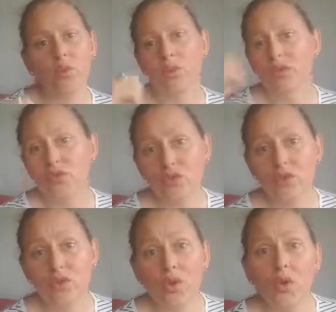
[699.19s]
when you
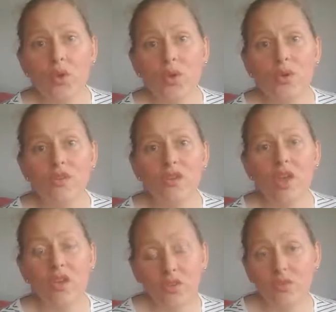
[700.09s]
do the course,
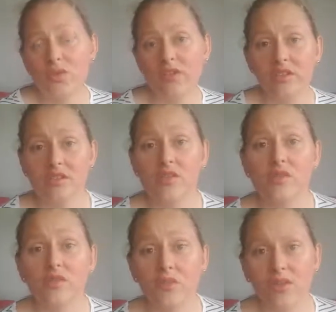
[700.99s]
you create a
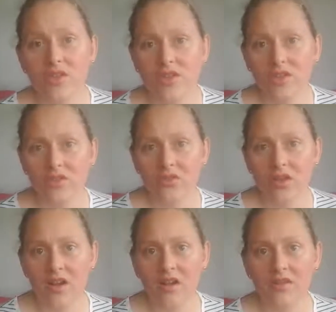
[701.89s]
transformation in your
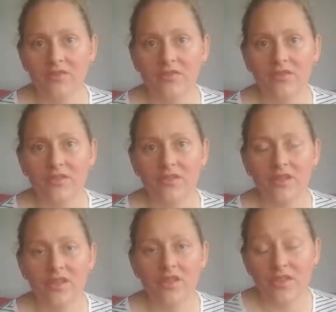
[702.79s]
life.
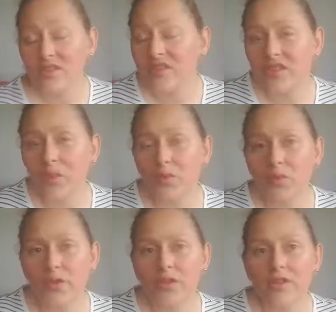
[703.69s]
This is how it
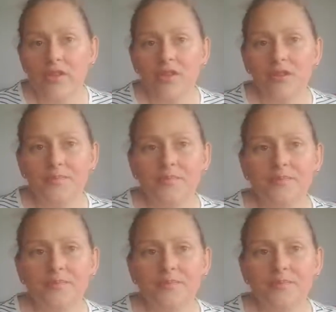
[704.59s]
works.